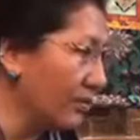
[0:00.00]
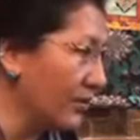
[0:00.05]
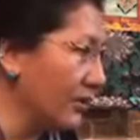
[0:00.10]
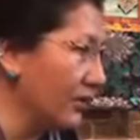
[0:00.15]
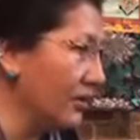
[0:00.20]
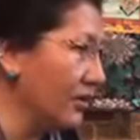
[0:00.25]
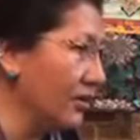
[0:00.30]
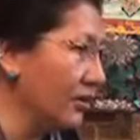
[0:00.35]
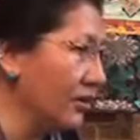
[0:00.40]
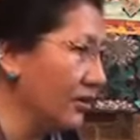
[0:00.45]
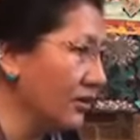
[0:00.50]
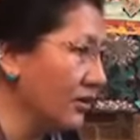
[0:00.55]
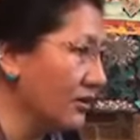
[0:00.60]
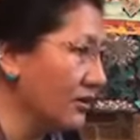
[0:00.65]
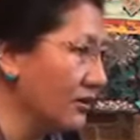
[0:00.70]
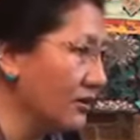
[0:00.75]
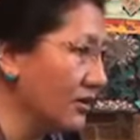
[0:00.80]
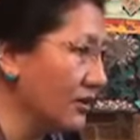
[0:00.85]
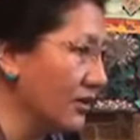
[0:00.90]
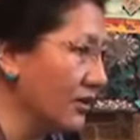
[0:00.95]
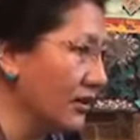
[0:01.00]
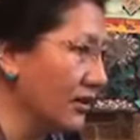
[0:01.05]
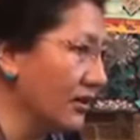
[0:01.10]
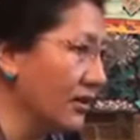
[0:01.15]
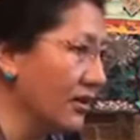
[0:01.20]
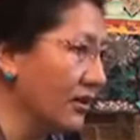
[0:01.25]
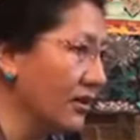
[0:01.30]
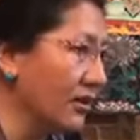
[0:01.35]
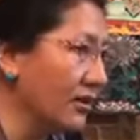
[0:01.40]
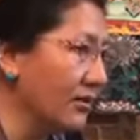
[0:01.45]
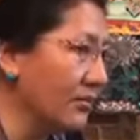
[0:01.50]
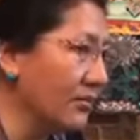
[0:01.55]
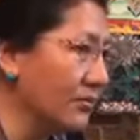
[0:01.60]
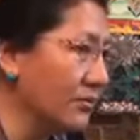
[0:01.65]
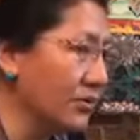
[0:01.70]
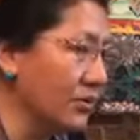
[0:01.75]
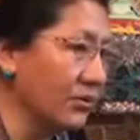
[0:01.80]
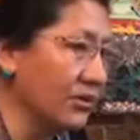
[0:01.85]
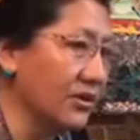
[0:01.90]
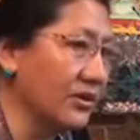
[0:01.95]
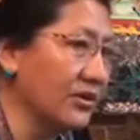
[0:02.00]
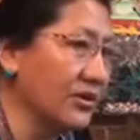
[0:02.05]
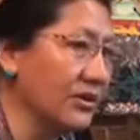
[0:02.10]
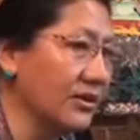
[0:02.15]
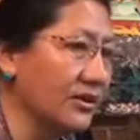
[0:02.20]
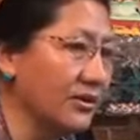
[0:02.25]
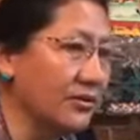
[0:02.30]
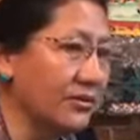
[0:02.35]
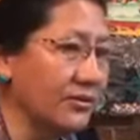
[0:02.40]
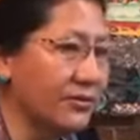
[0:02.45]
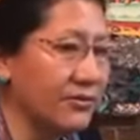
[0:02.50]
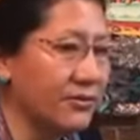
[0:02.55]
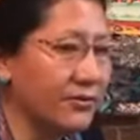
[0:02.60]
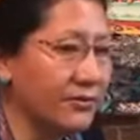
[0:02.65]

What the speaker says: peace, calm, so this kind of.